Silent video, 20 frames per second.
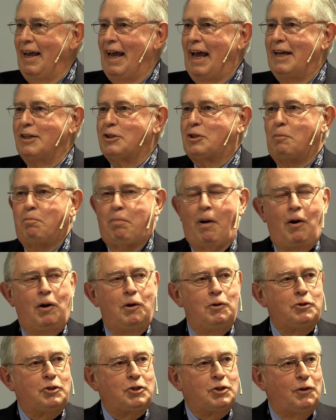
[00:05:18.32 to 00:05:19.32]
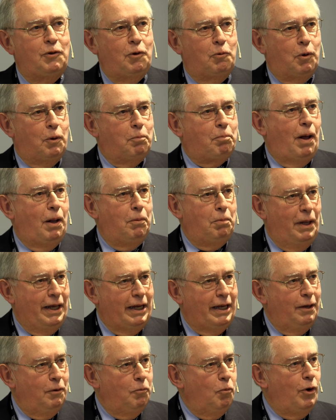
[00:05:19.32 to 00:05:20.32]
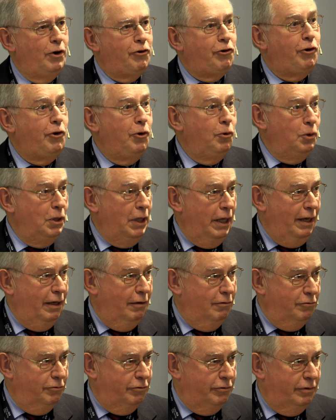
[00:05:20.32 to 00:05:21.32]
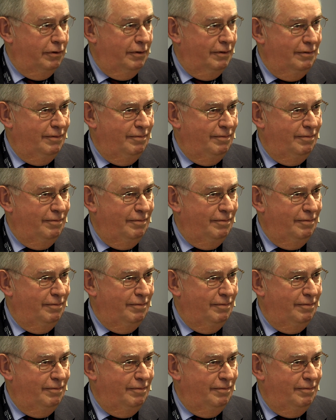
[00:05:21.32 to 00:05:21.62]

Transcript: as opposed to the republic in which you live.